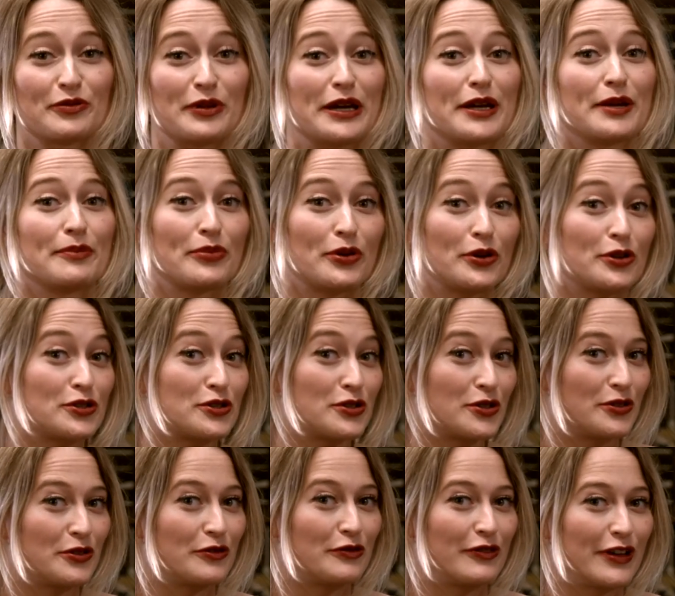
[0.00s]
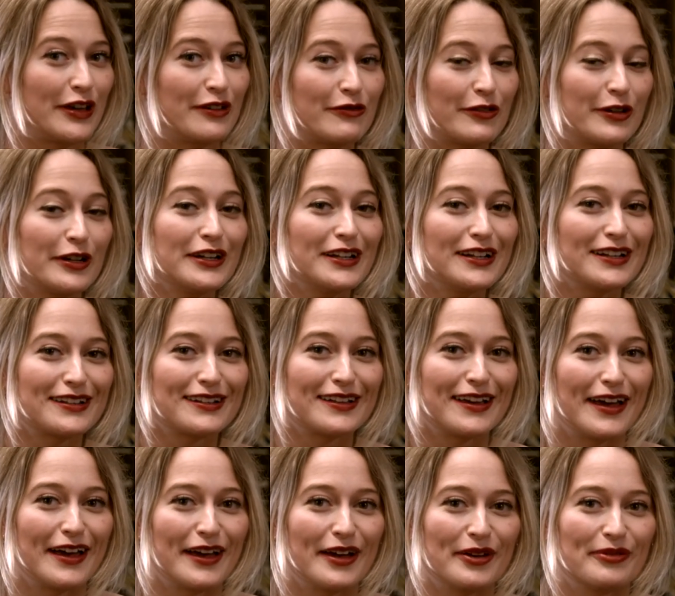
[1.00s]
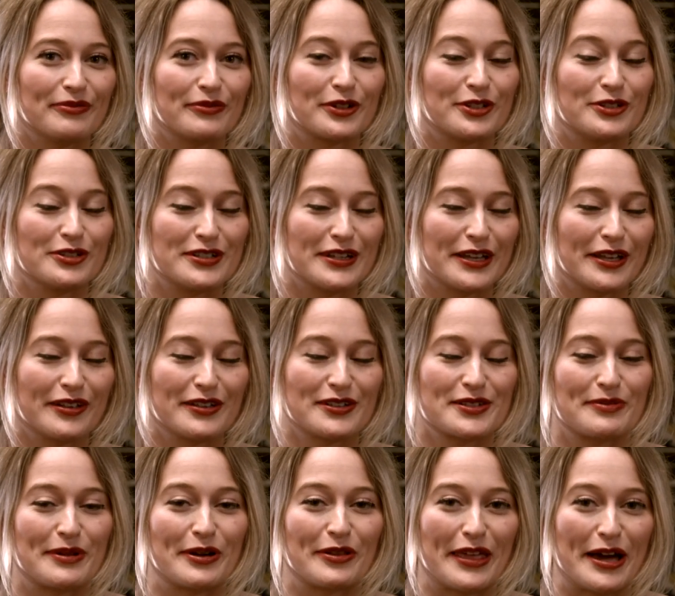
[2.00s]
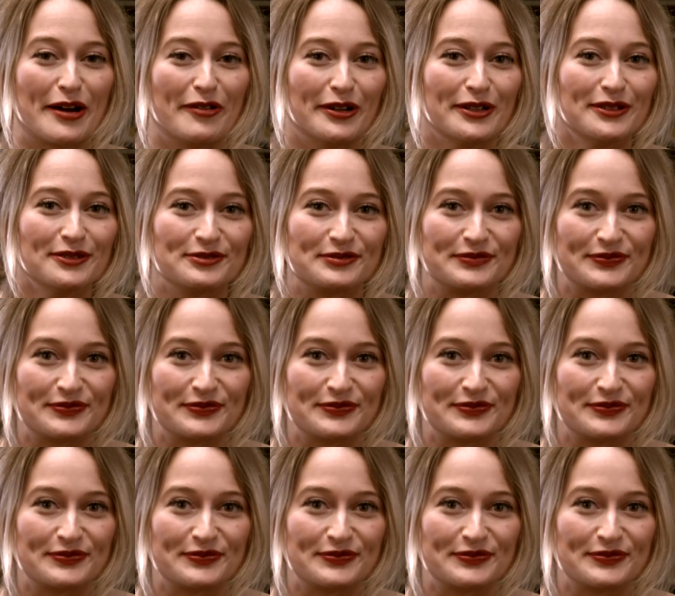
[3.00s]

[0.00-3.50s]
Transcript: my personal favorite. Um, could you tell us about that one?